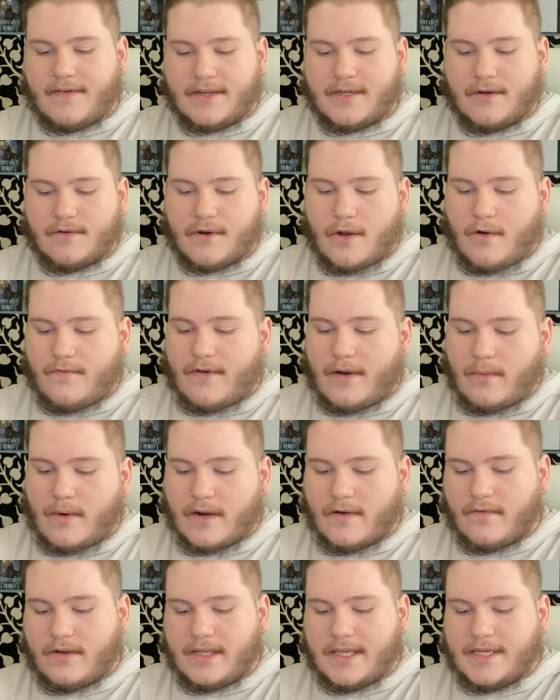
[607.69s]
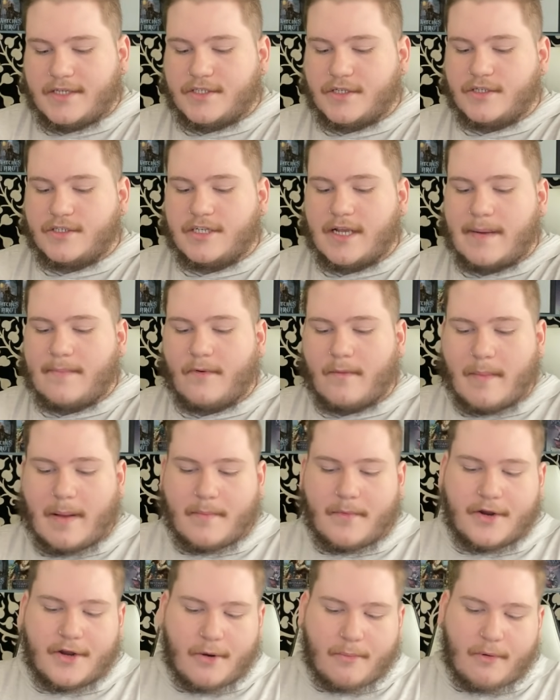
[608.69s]
I don't know if I want a relationship.
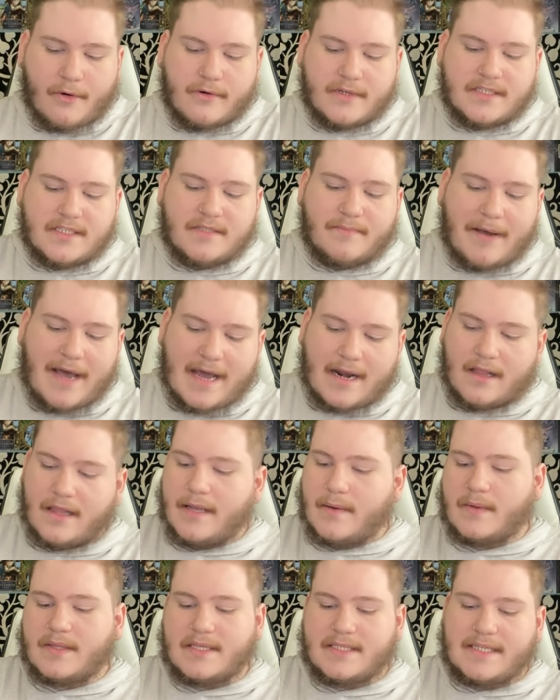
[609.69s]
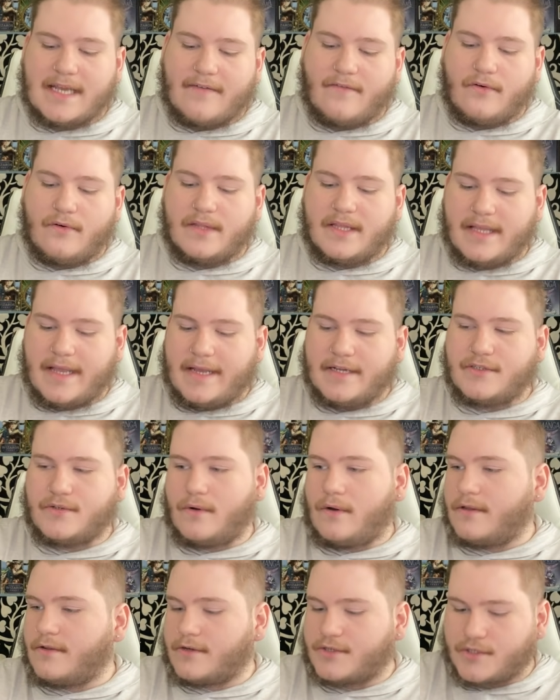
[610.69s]
Remember, your person's battling with the devil and the
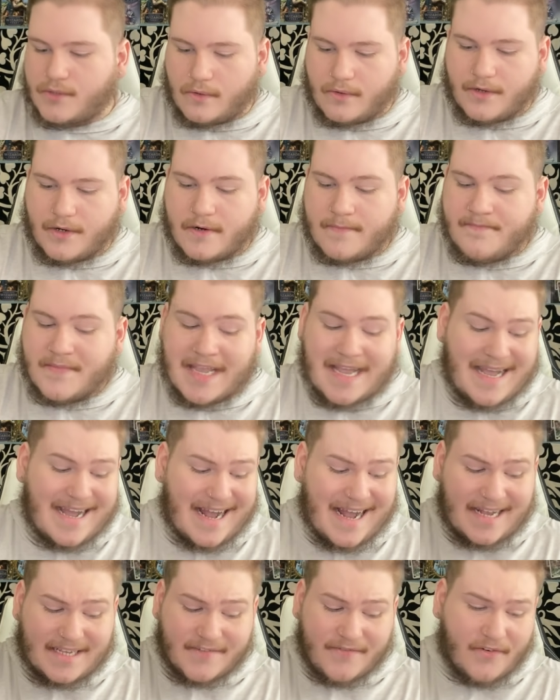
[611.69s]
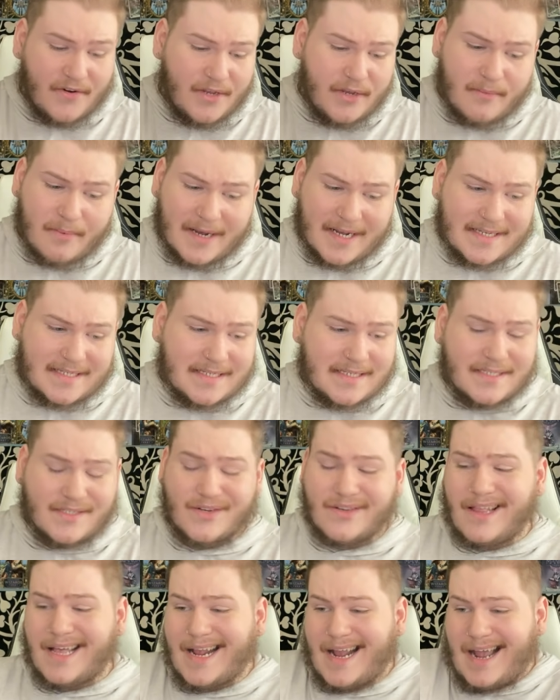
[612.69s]
angel on their shoulder. As for you, Pisces,
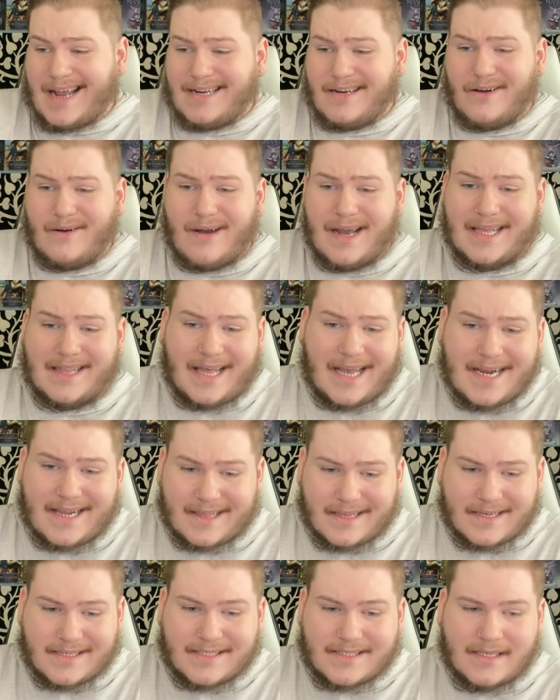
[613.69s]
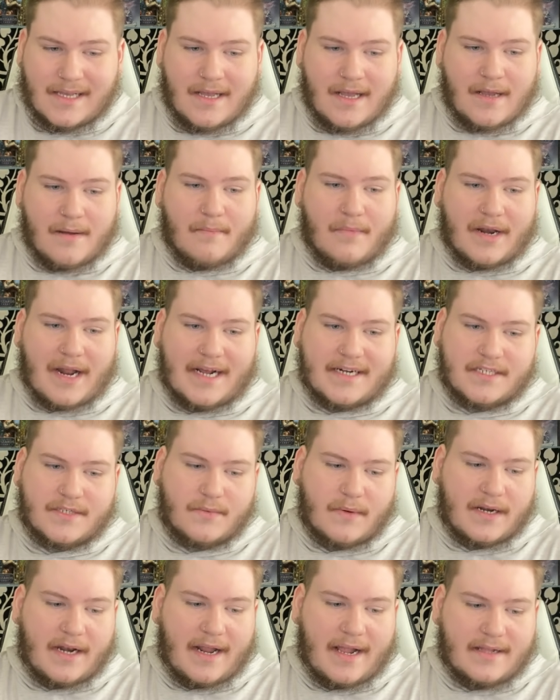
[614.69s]
you're like, I know I like this, but I just
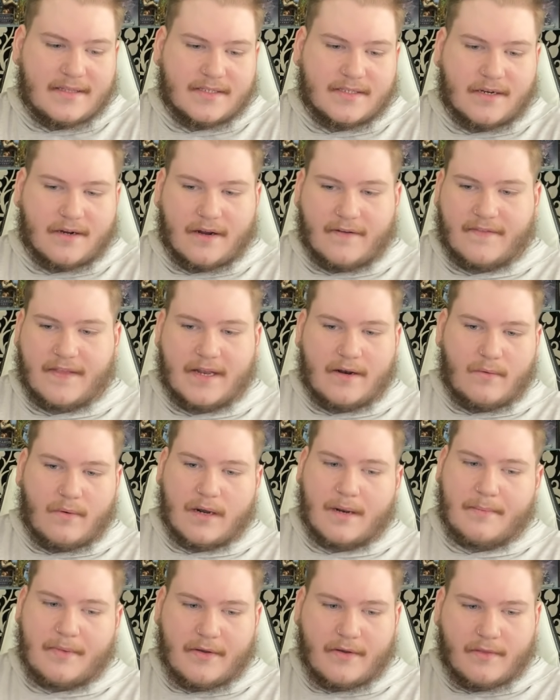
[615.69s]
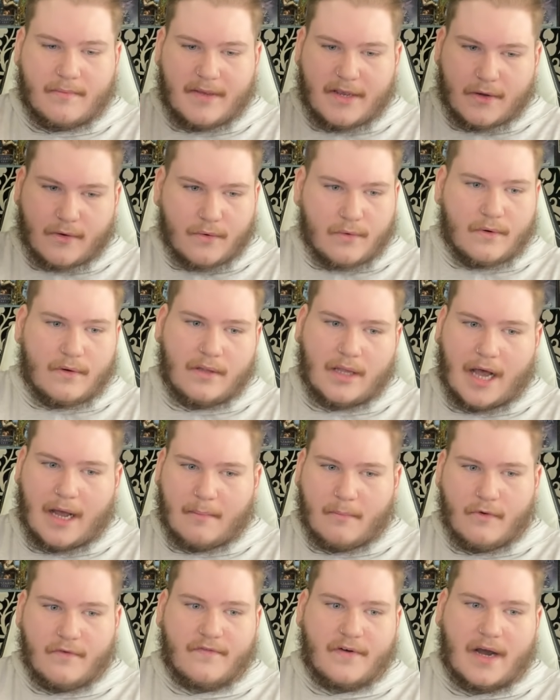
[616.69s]
want an answer. If they don't want to be with me, cool, I'll
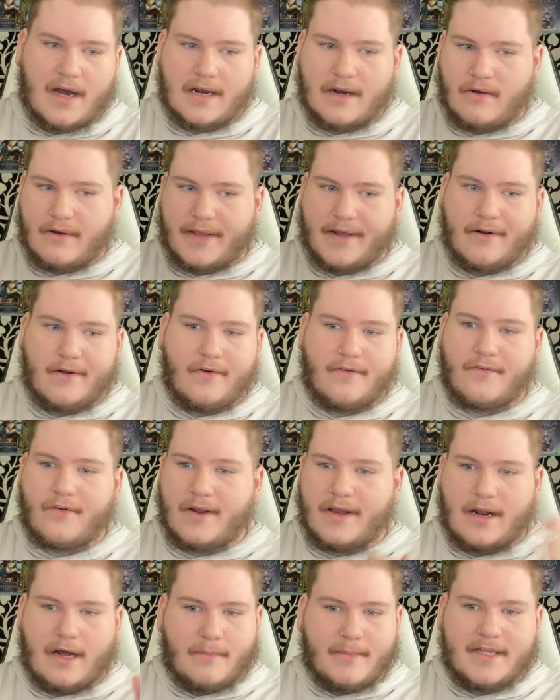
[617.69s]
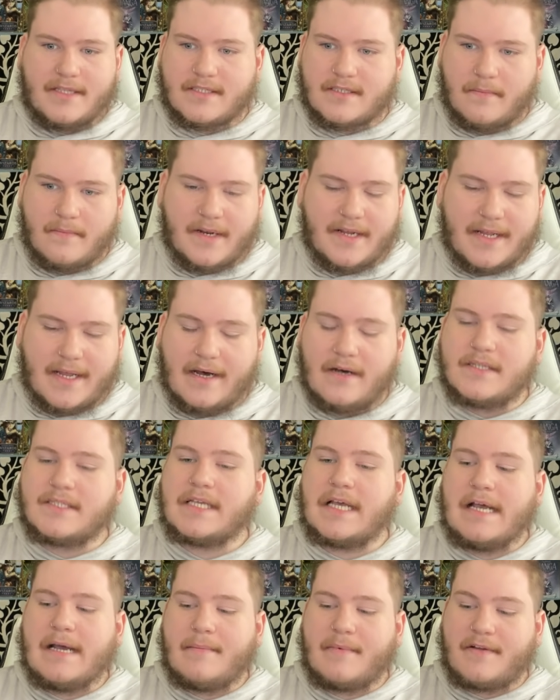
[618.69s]
move on, I'll get over it, I'll meet somebody else.
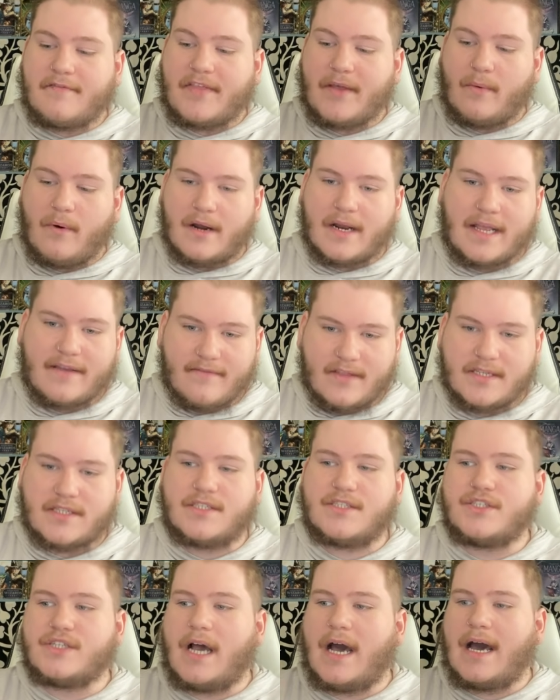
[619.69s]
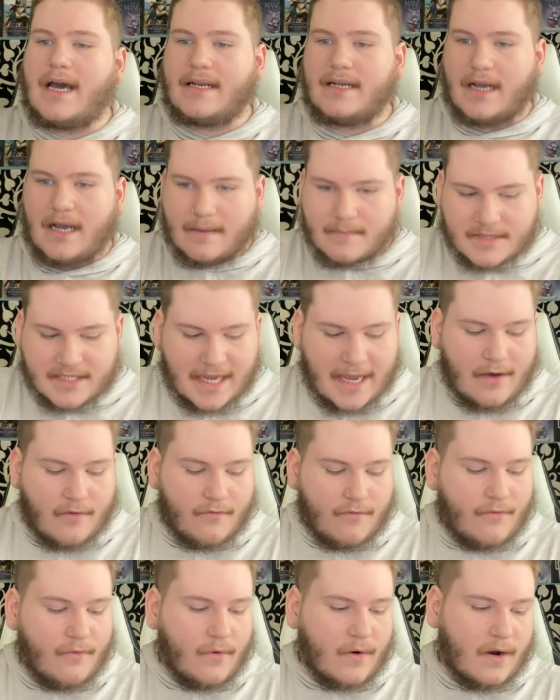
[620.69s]
But if they want to give this a shot, I'm
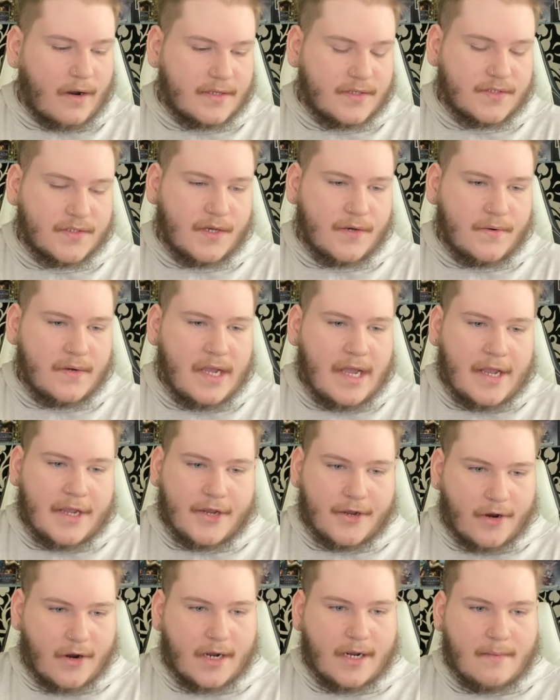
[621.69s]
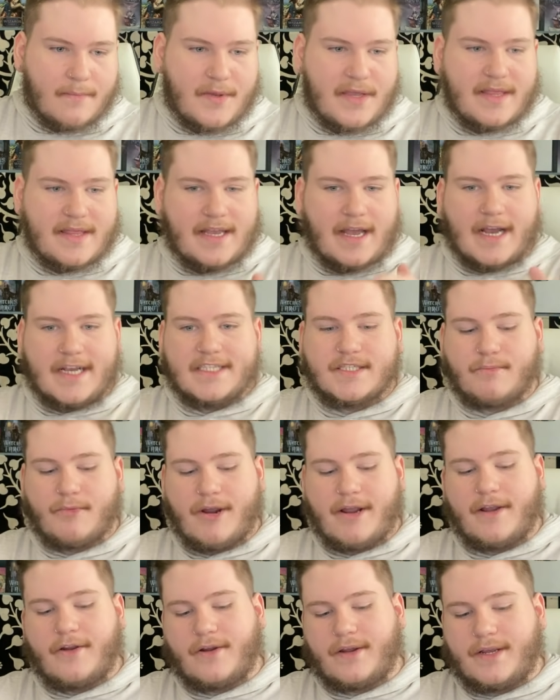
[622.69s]
down for it. So you're going to be the
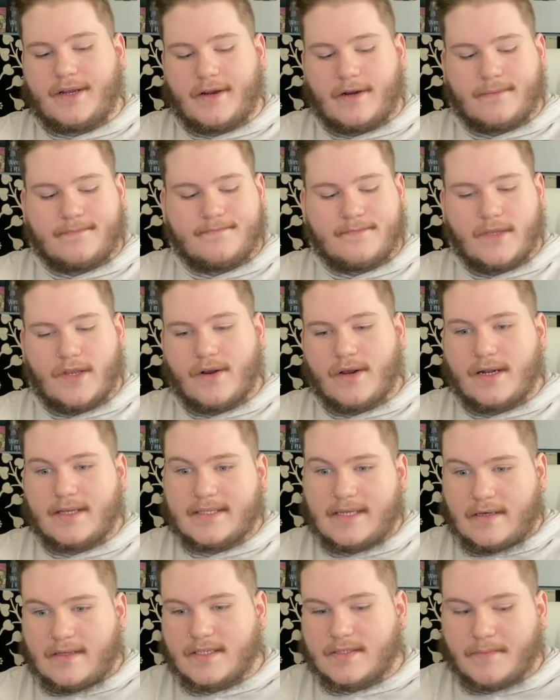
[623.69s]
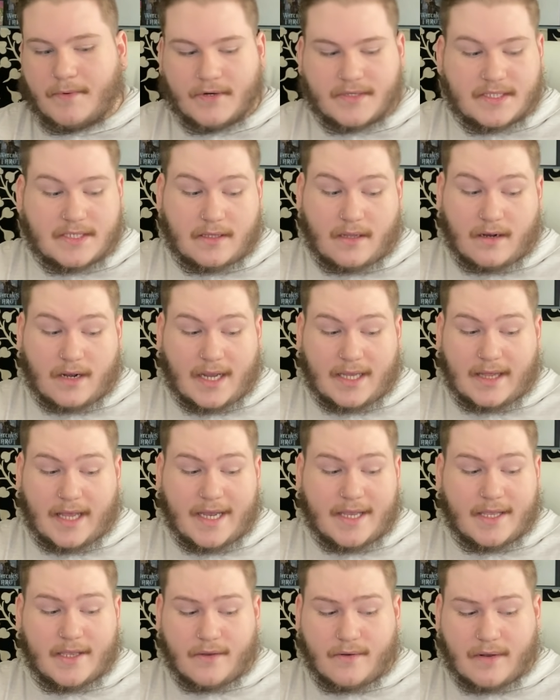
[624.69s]
icebreaker here. You're going to tell this person, look, I
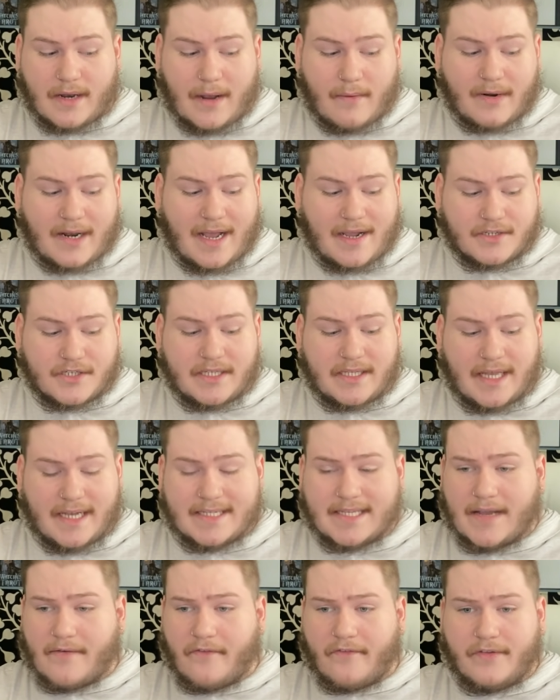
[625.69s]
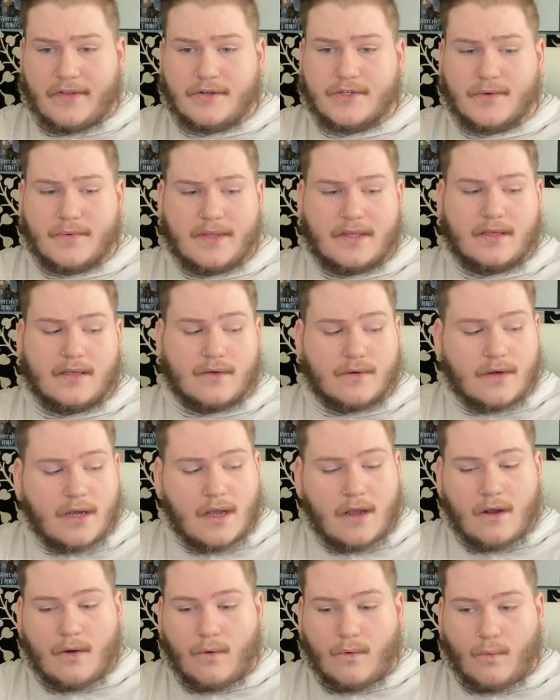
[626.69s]
like you, and I would actually like to have a future with you.
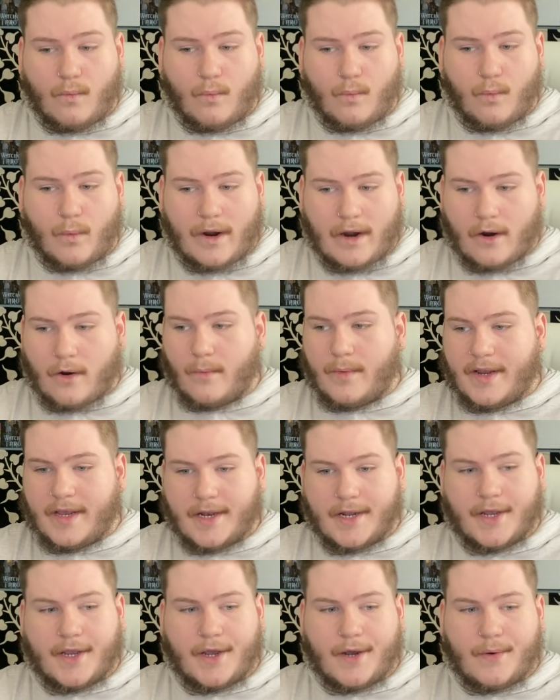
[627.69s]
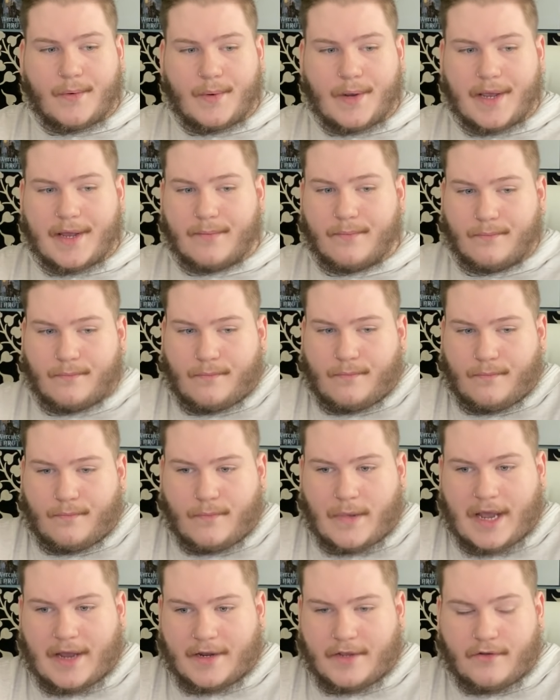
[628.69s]
Where are we going to go, and
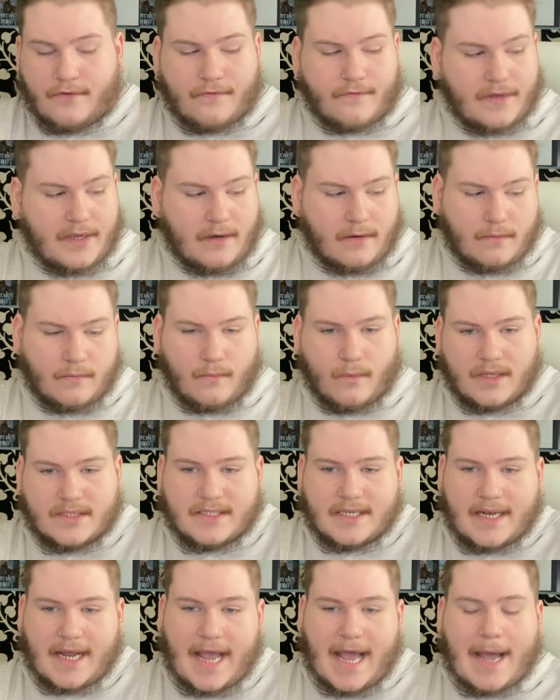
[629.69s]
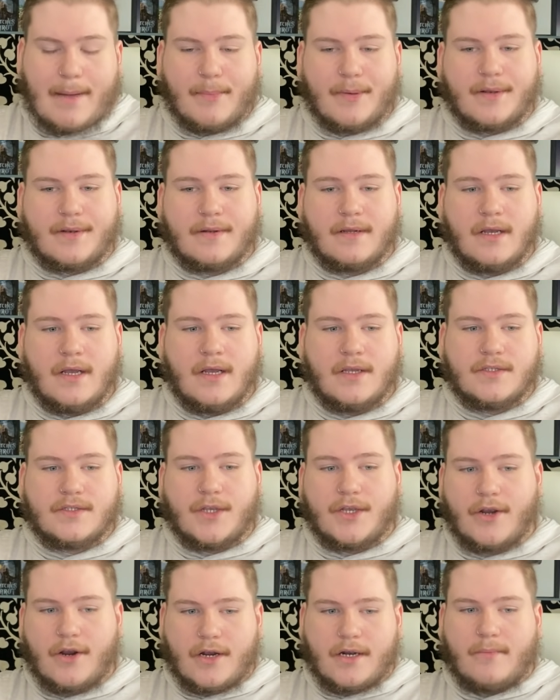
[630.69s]
how do you feel? What's going to happen?
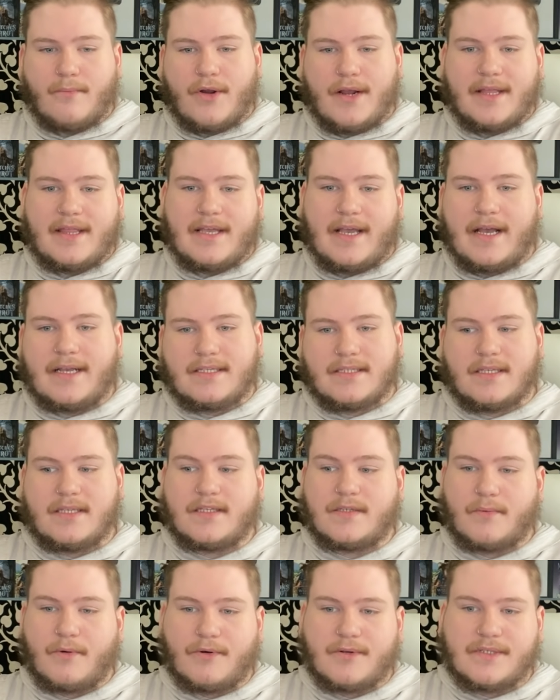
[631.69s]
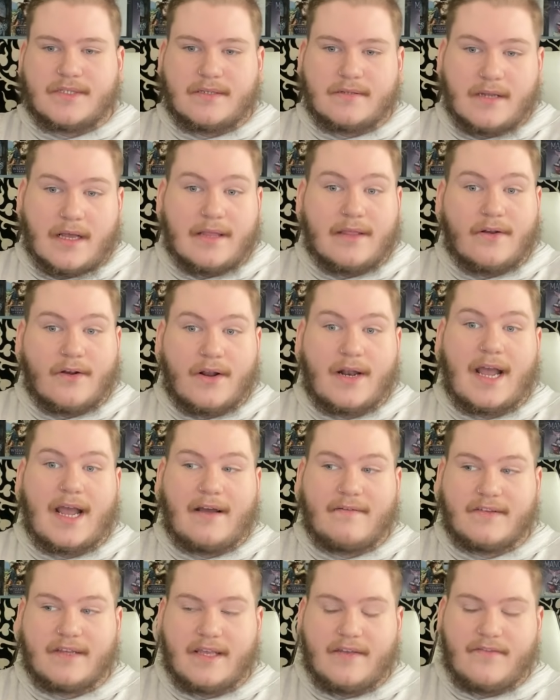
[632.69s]
So you're going to break the ice to this person, and they're going to
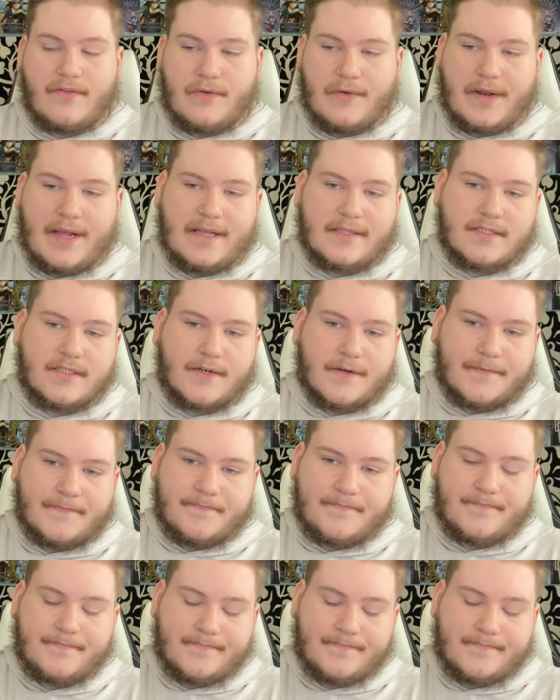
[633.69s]
have to give you an answer.